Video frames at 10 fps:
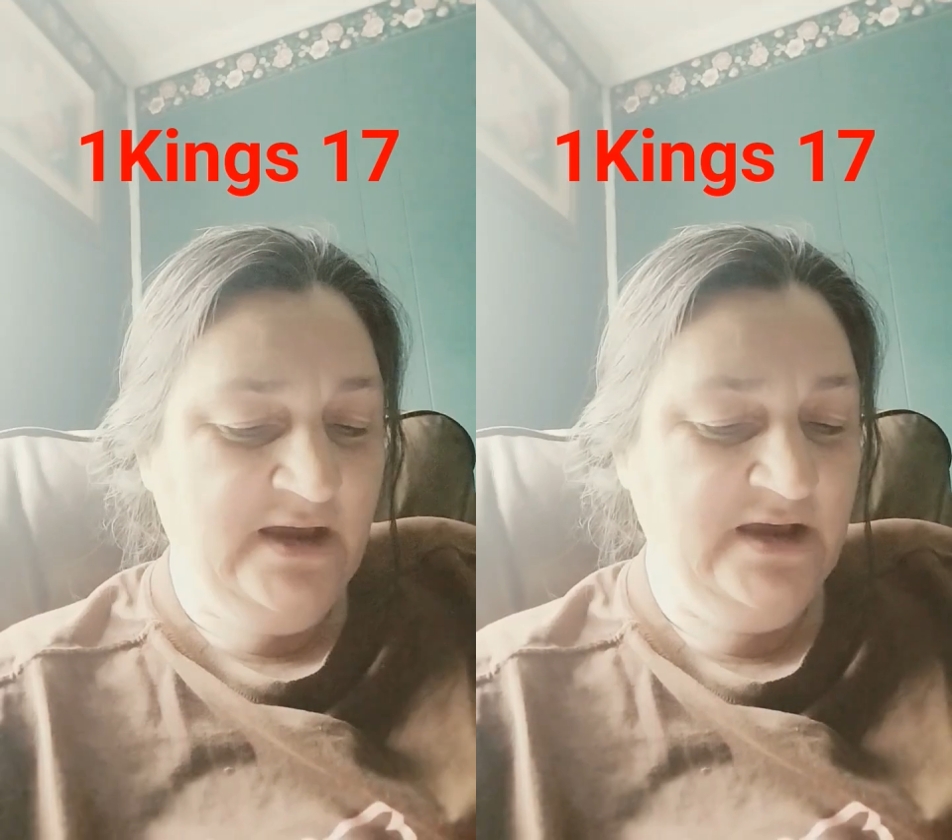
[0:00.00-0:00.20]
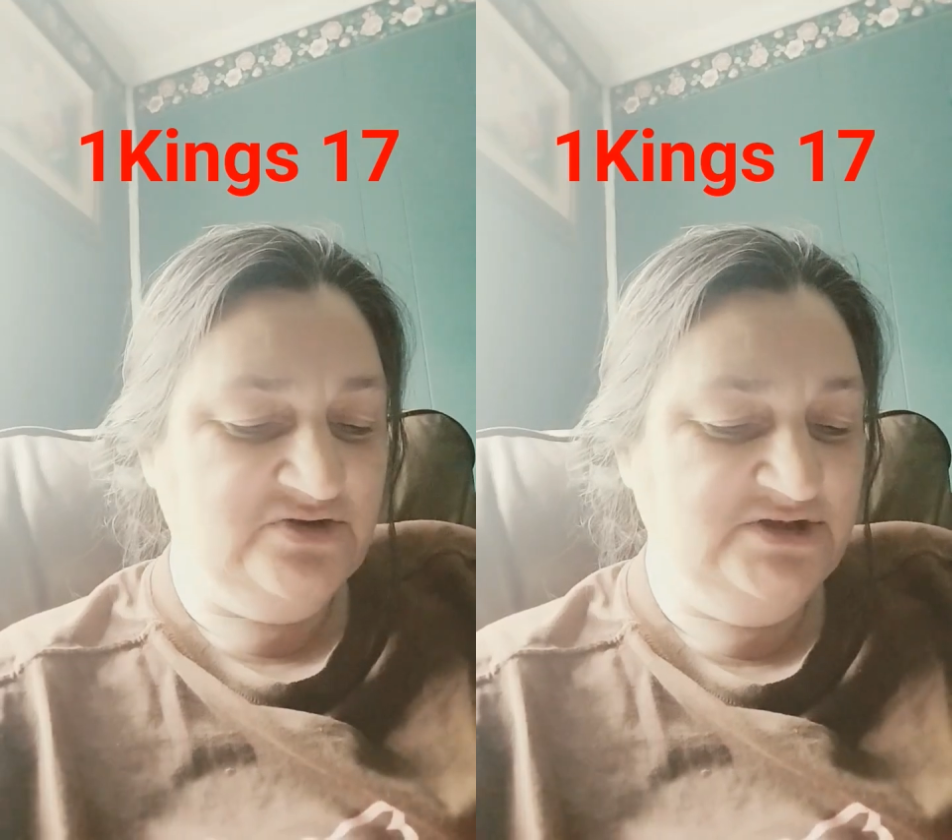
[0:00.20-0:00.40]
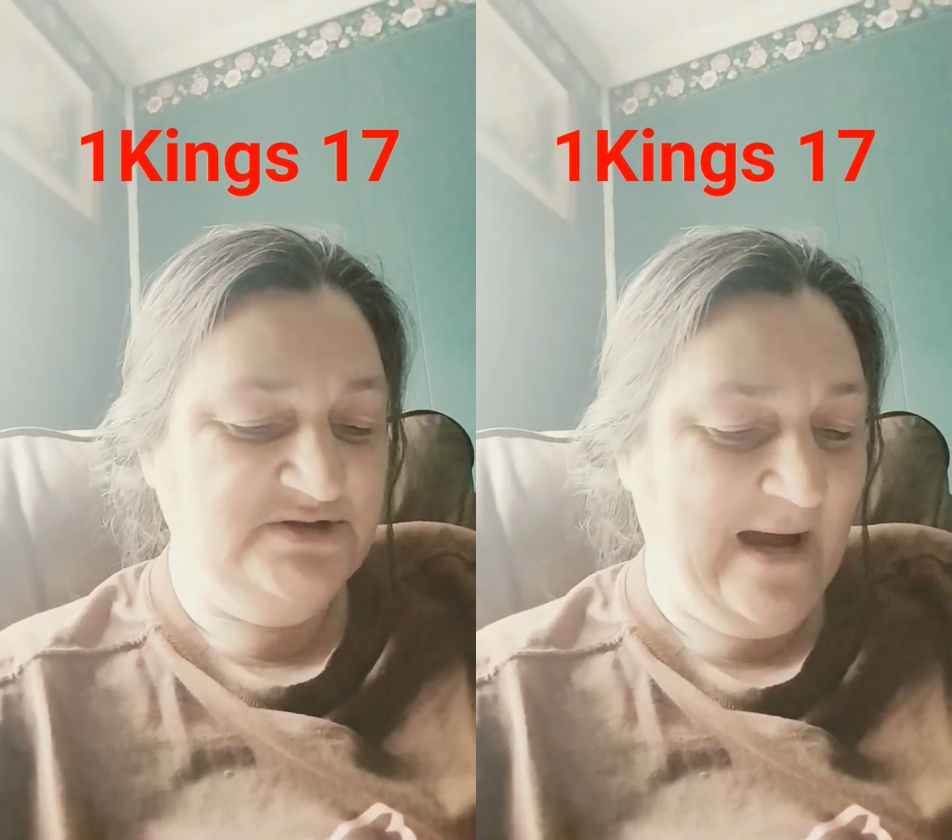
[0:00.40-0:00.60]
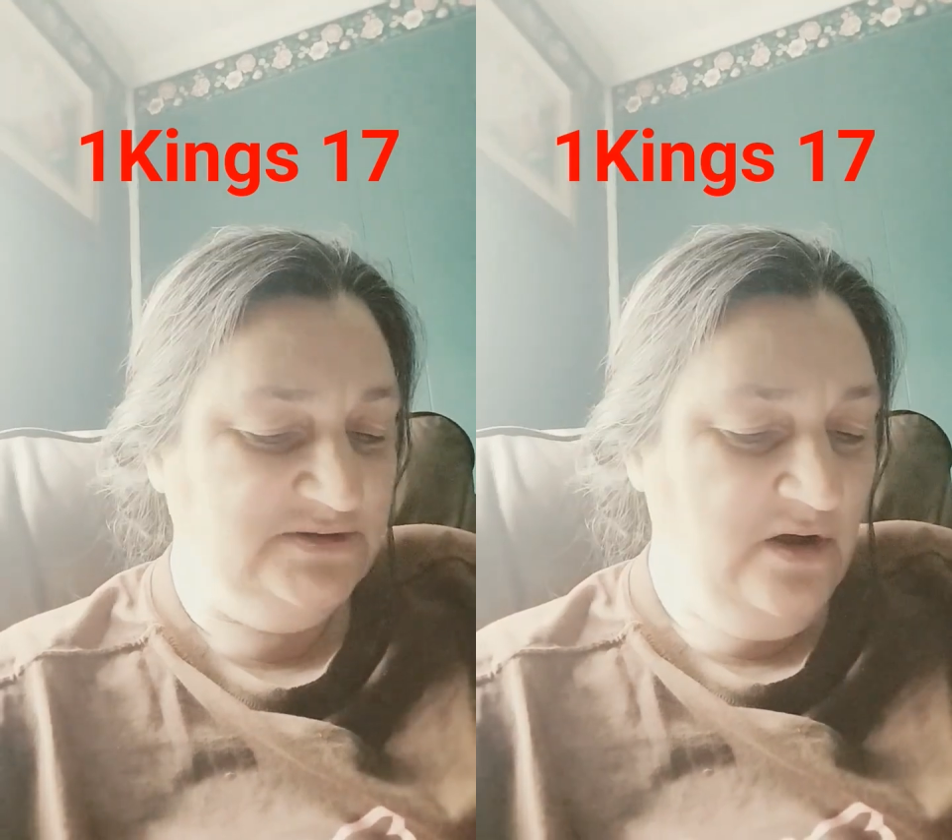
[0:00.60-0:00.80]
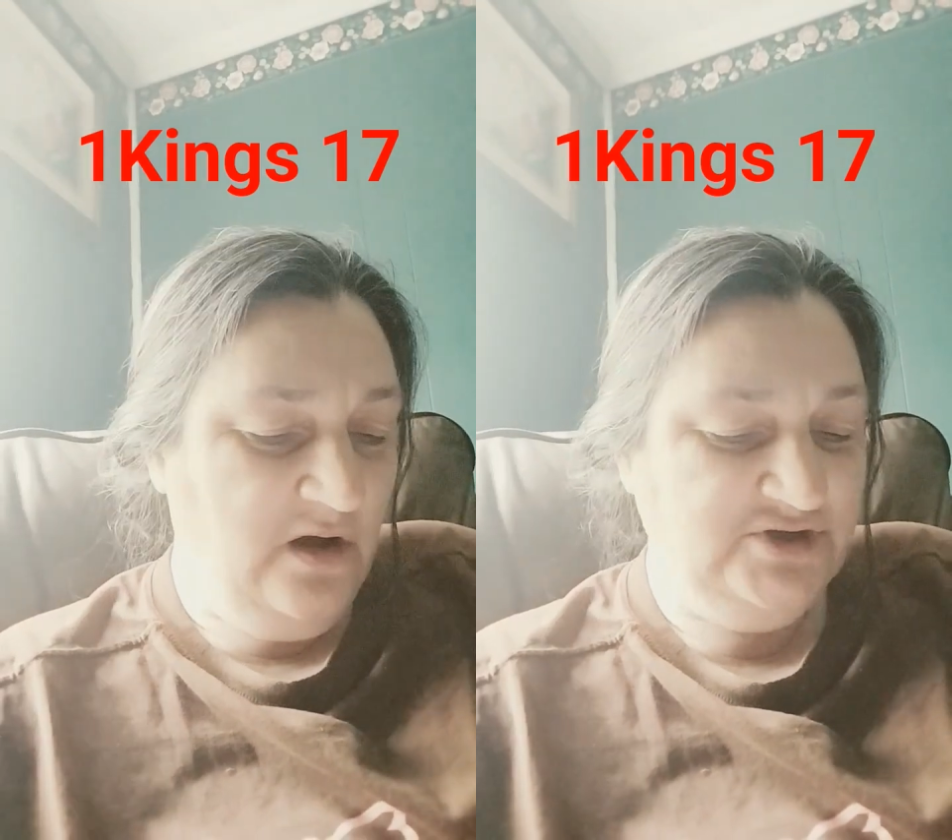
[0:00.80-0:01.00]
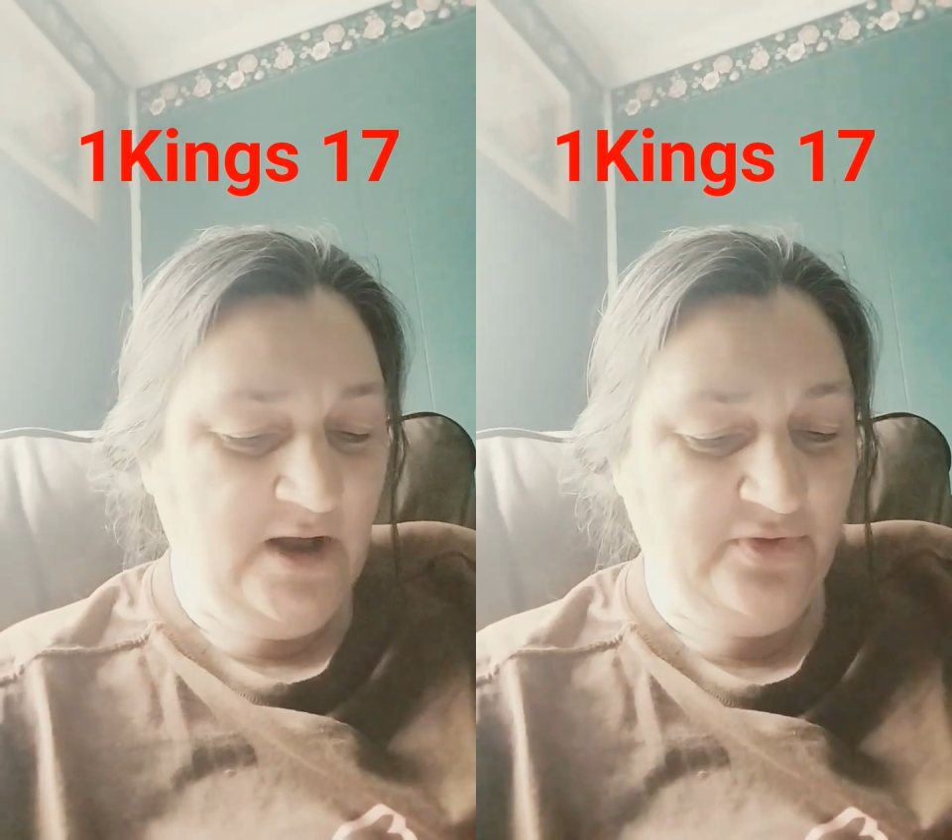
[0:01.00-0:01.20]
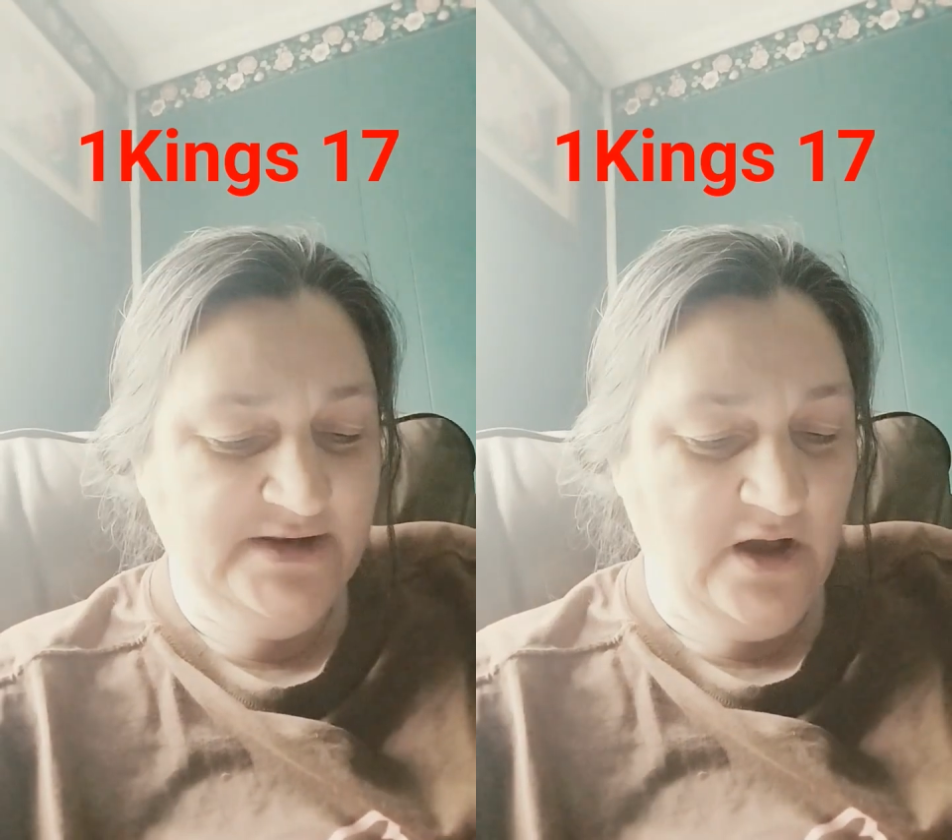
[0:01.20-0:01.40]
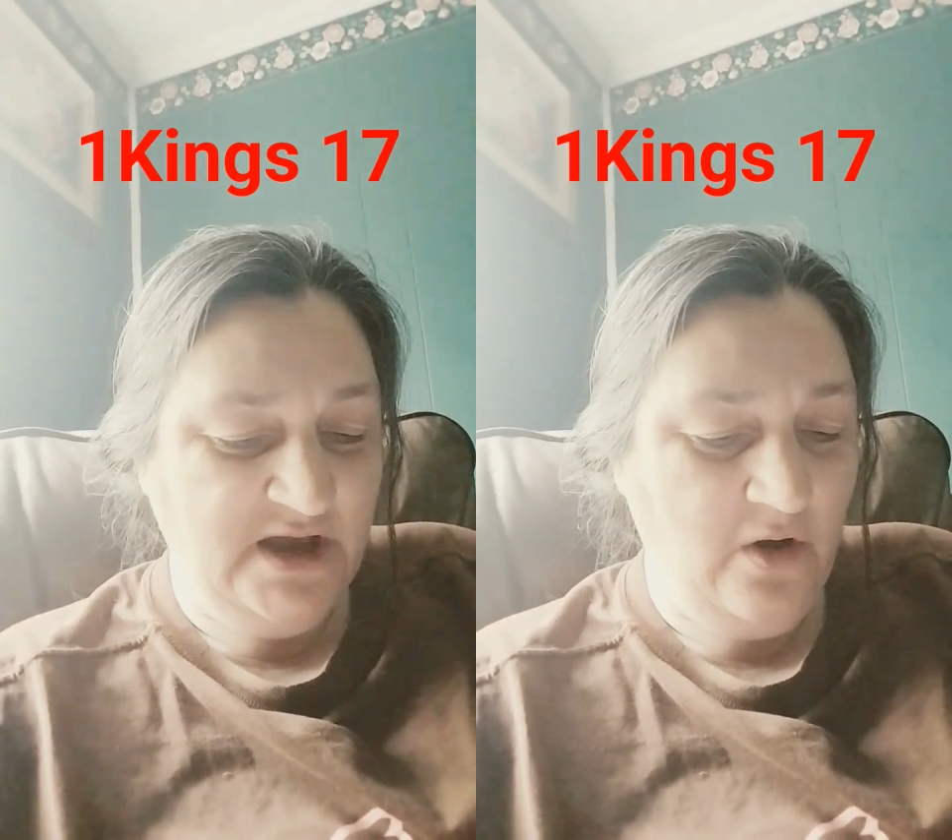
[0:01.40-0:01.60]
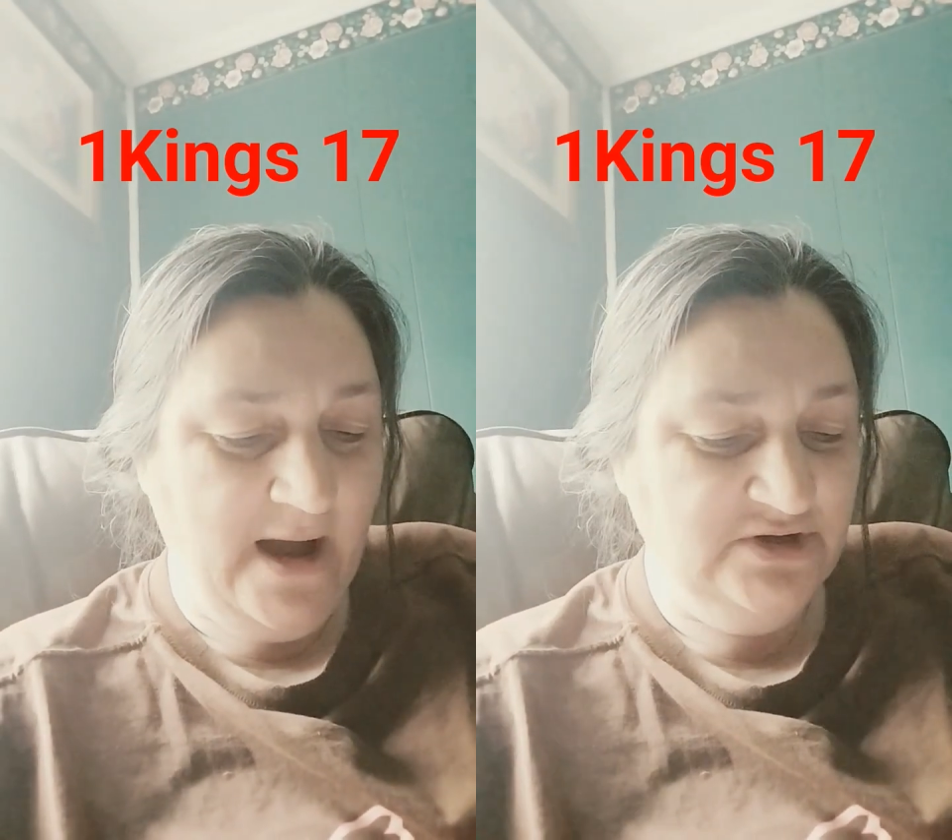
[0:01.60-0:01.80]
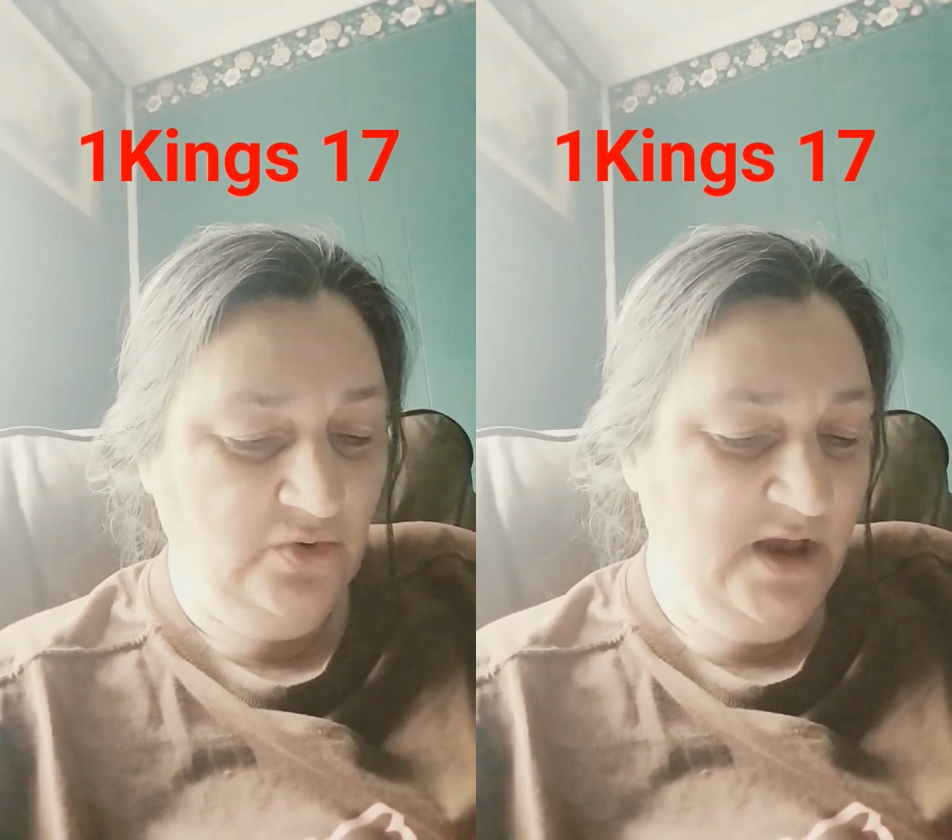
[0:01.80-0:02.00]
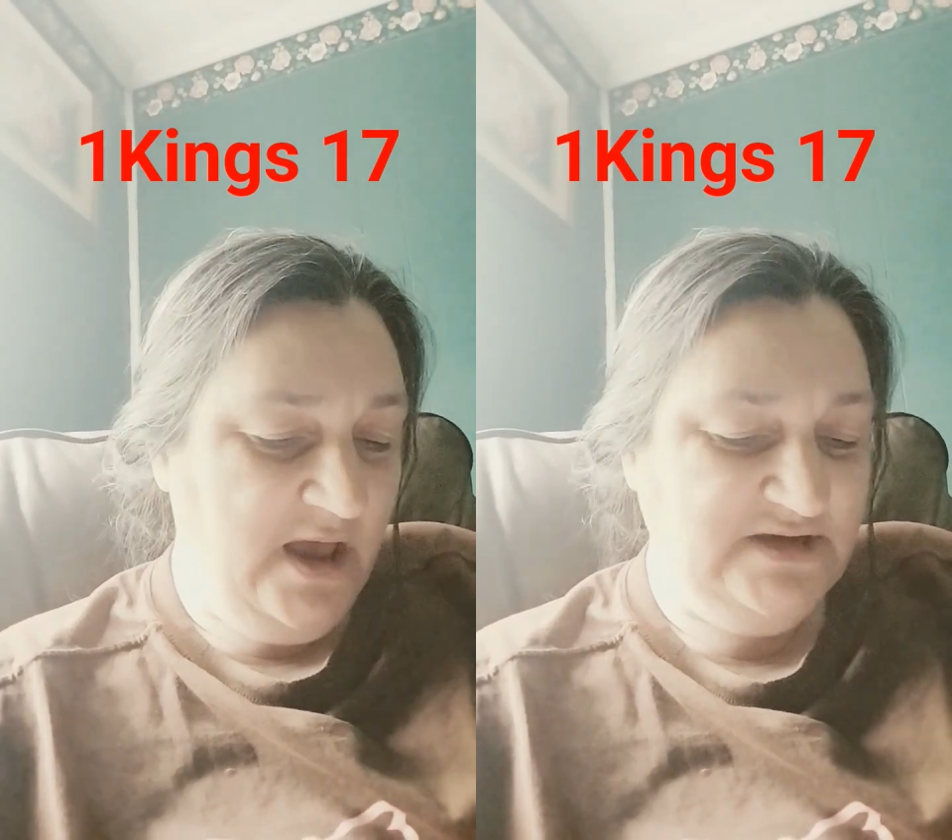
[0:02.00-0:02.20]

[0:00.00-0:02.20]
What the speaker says: And he stretched himself out on the child 3 times, and cried out to Yahuwah,